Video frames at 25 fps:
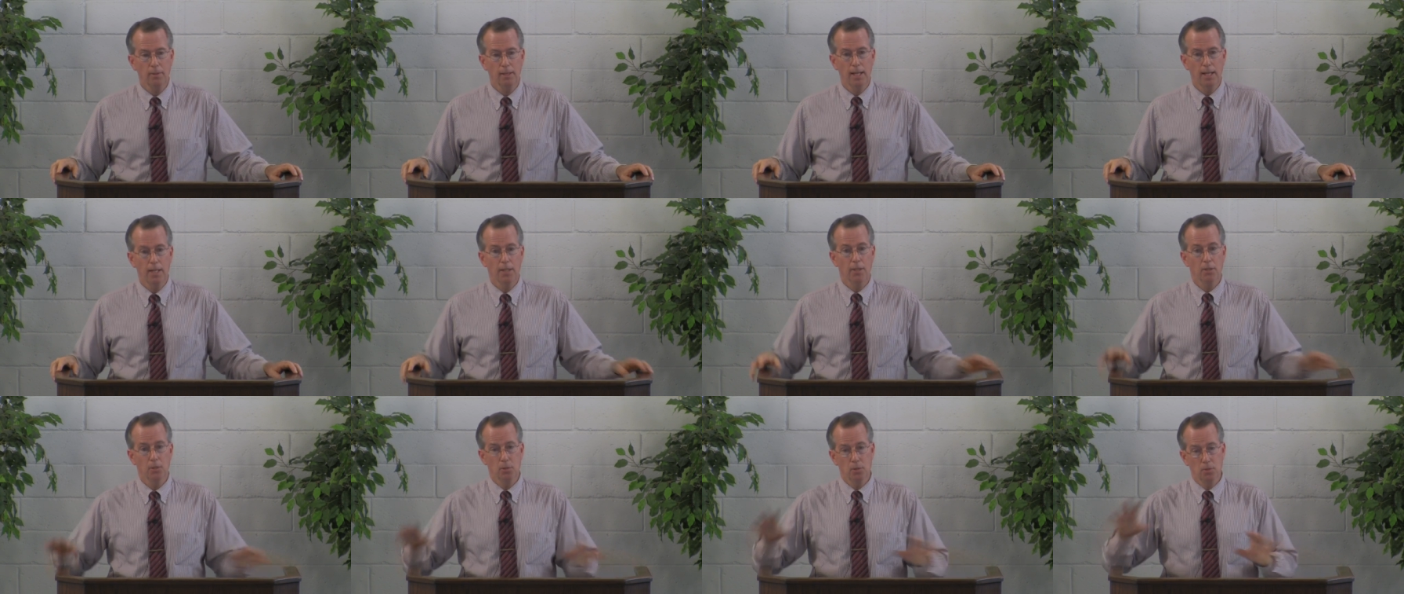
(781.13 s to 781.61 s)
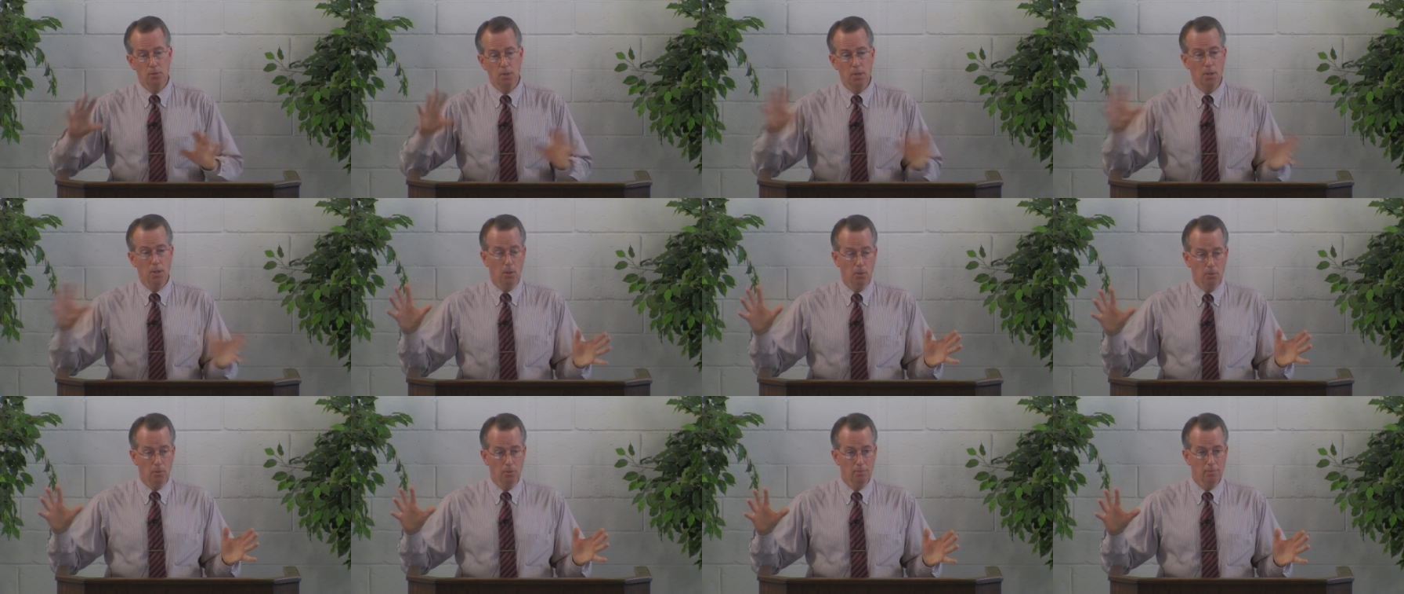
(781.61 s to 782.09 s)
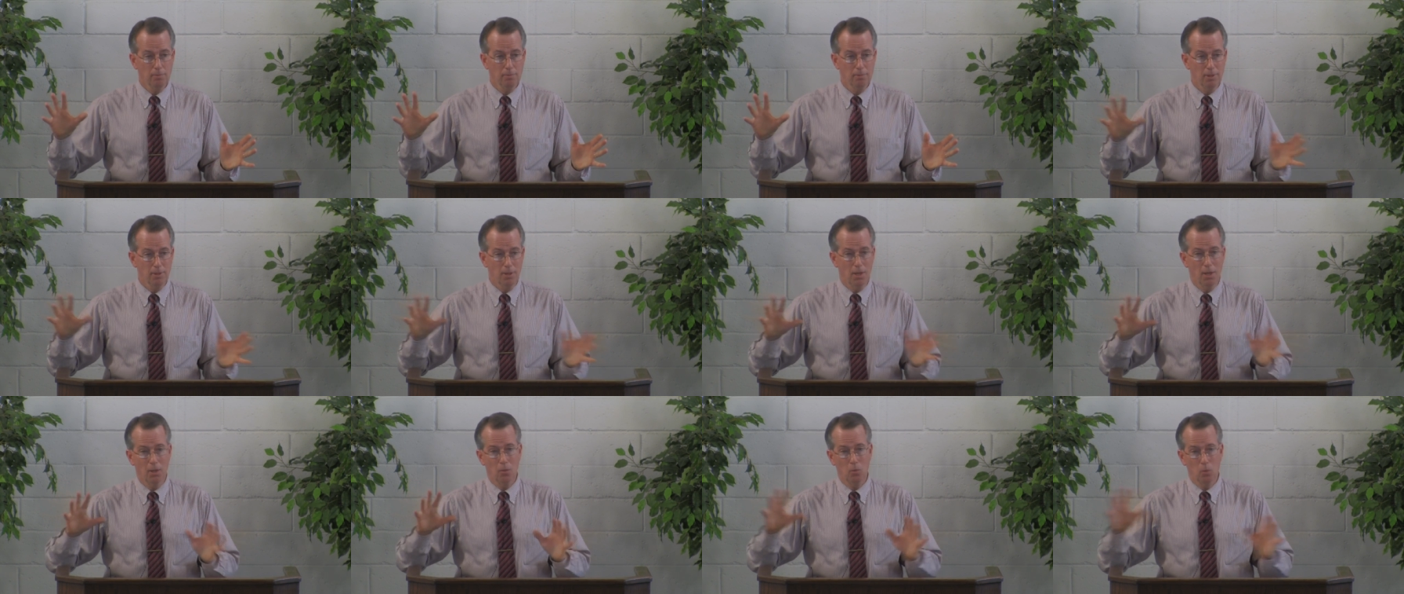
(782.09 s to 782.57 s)
and as you know,
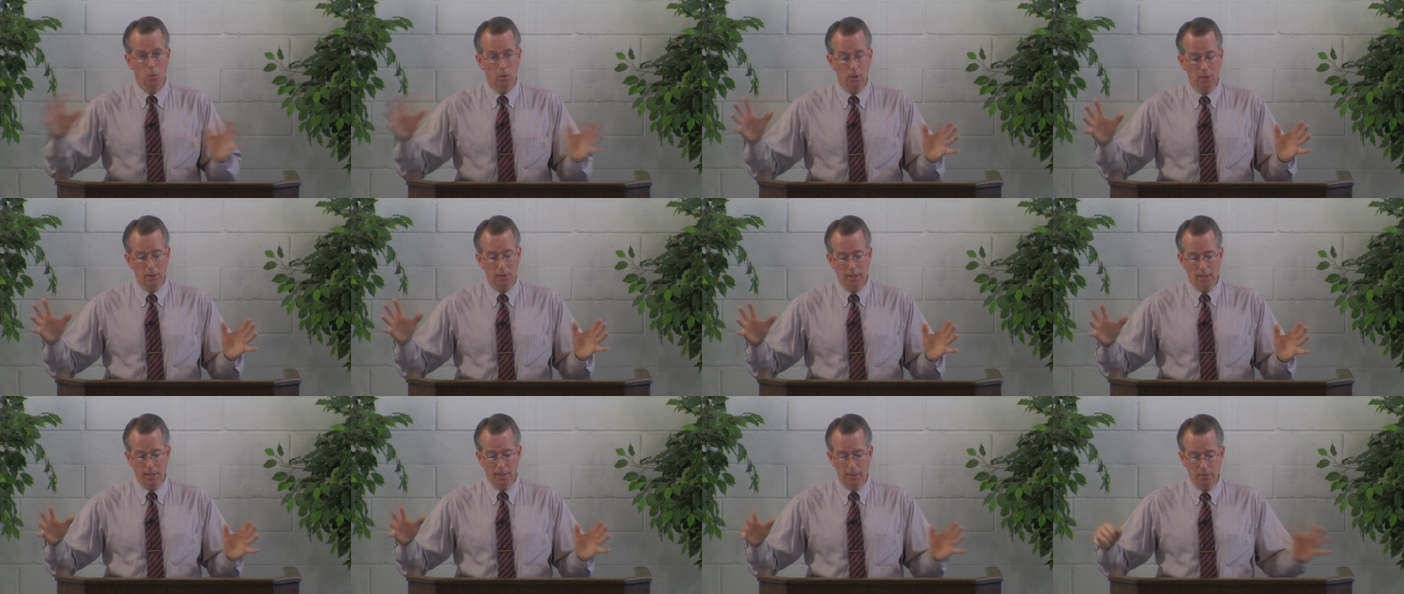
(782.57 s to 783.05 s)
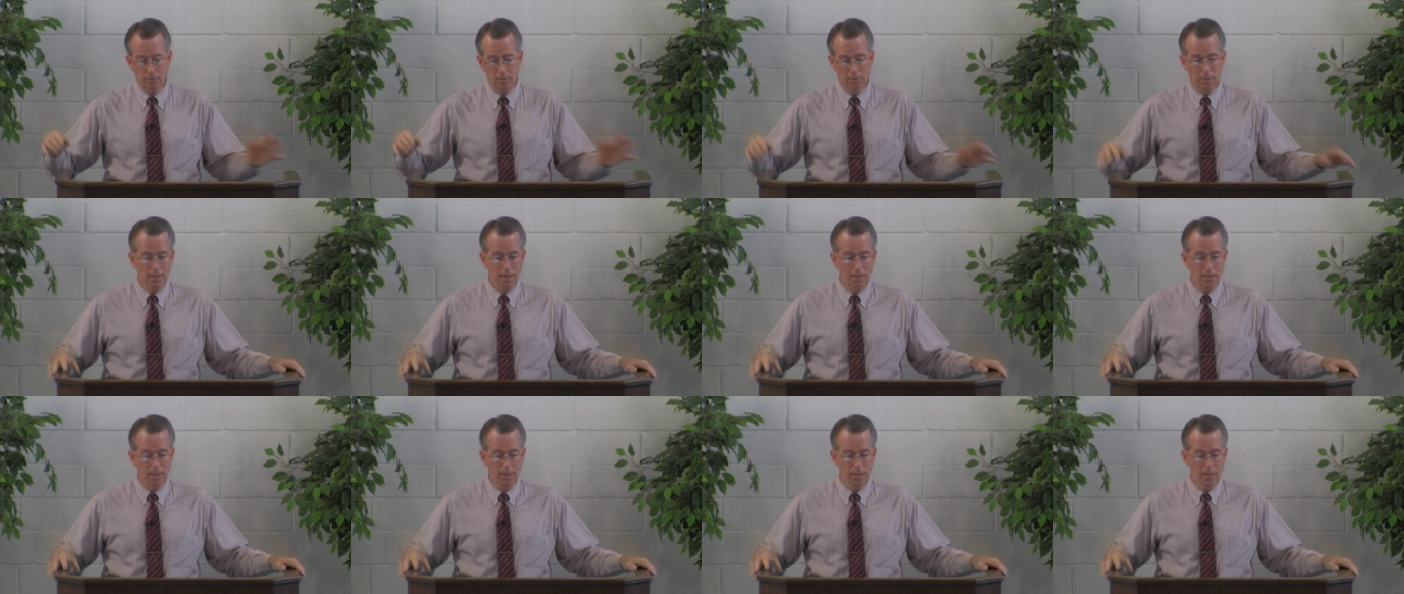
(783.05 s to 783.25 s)
God worked that